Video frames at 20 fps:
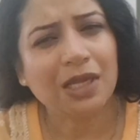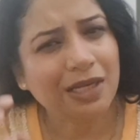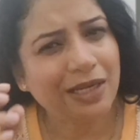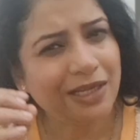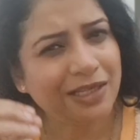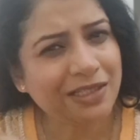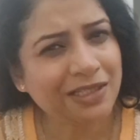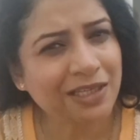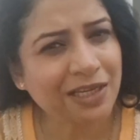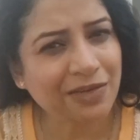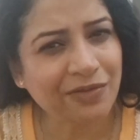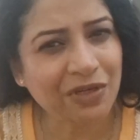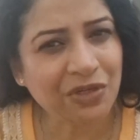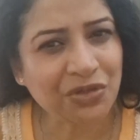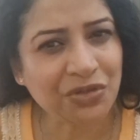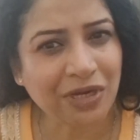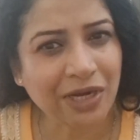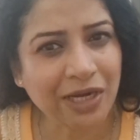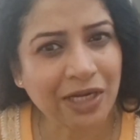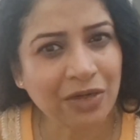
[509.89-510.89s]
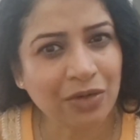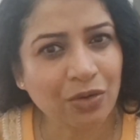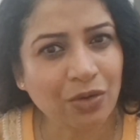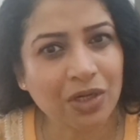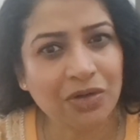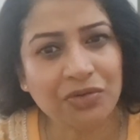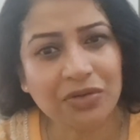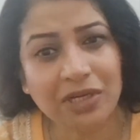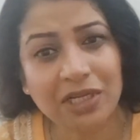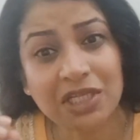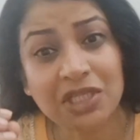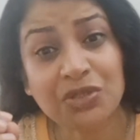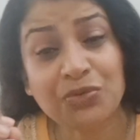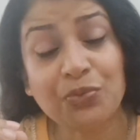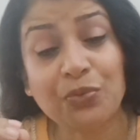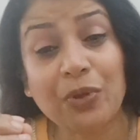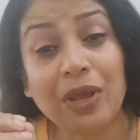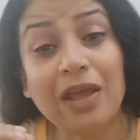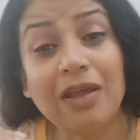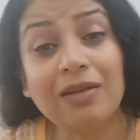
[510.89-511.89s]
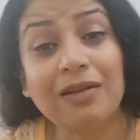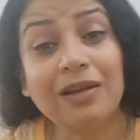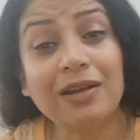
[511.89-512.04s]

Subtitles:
Let's even try to address where